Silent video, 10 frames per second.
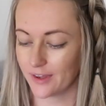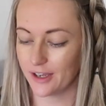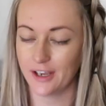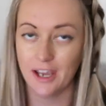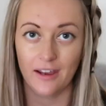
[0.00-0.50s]

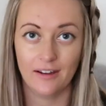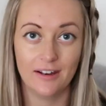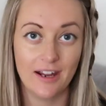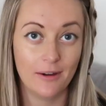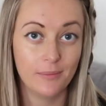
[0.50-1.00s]
Okay,
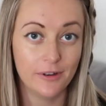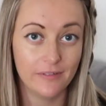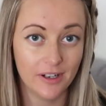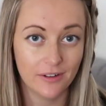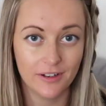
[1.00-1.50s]
and now
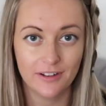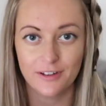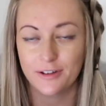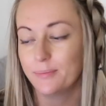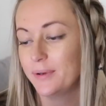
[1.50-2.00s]
moving on
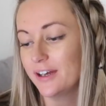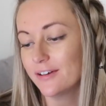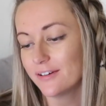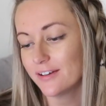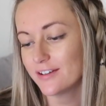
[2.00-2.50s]
to the
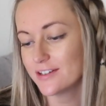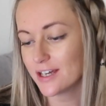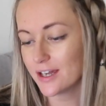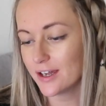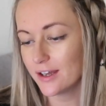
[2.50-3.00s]
Pinterest
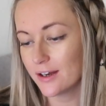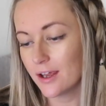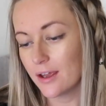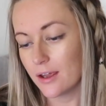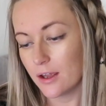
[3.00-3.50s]
chart.
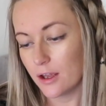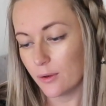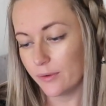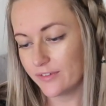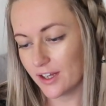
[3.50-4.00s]

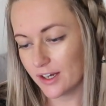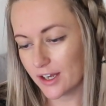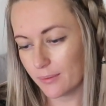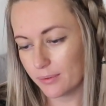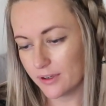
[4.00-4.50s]
We've done a
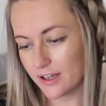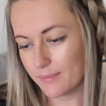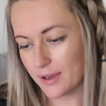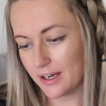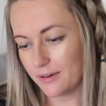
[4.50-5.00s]
couple of
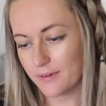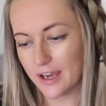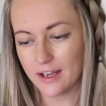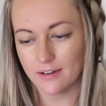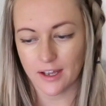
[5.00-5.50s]
them
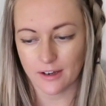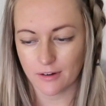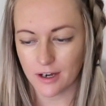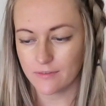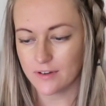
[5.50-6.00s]
anyway, like
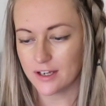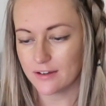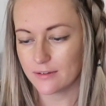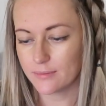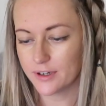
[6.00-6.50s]

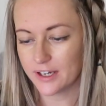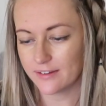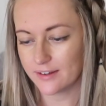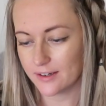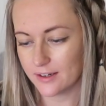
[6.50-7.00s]
cravings, morning
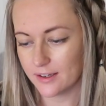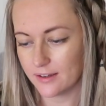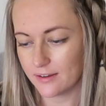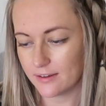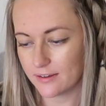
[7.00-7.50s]
sickness.